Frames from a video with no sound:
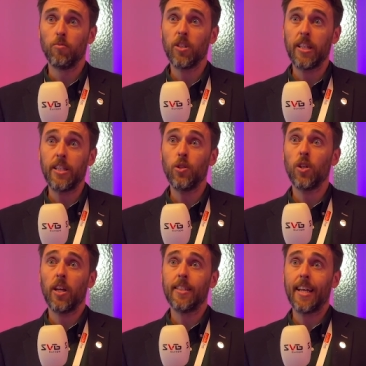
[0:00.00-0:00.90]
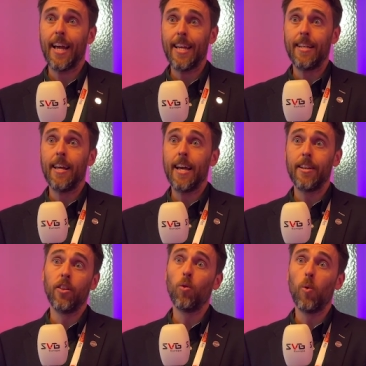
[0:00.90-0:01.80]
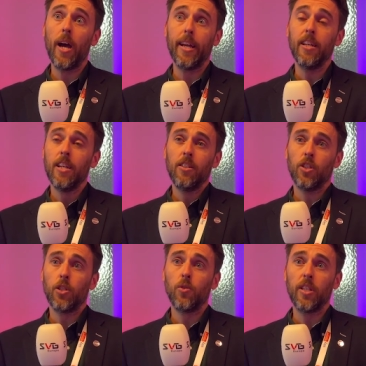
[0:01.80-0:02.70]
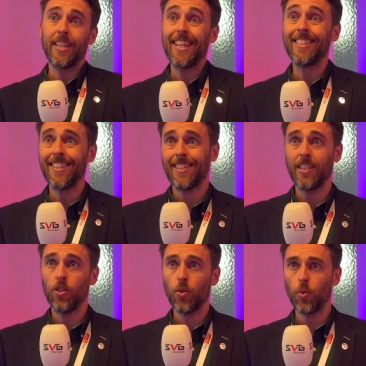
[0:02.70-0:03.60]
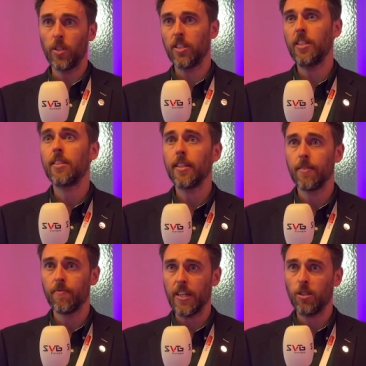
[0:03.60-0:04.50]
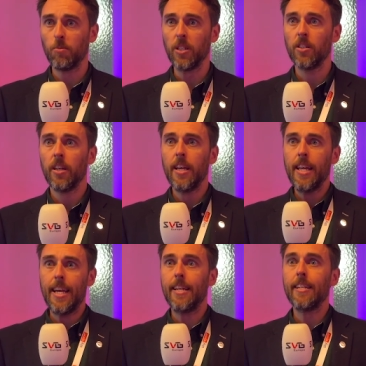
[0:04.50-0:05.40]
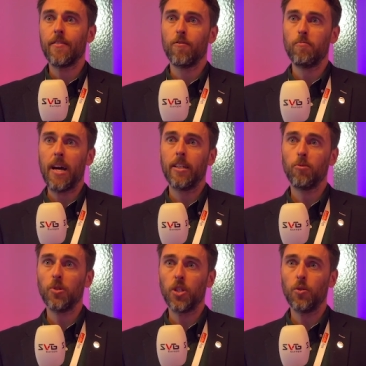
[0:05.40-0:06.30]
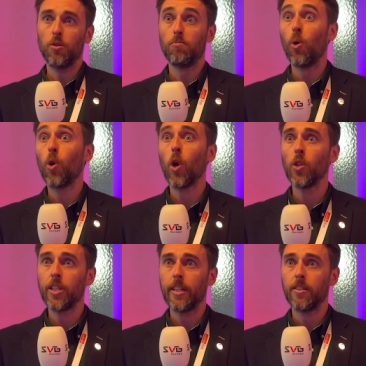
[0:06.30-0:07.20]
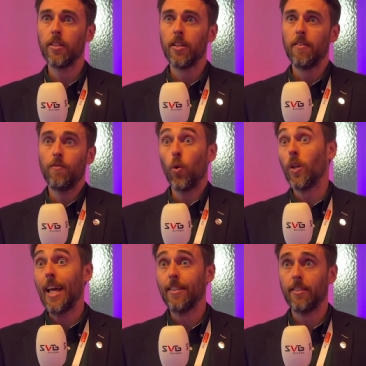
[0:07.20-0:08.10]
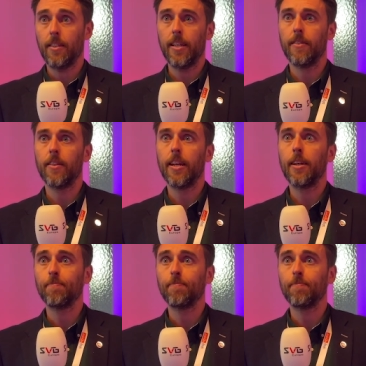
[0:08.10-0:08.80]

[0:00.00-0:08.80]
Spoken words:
to then utilize that in another way. So using existing tools, existing investment in a different manner to produce more content for less at the end of the day.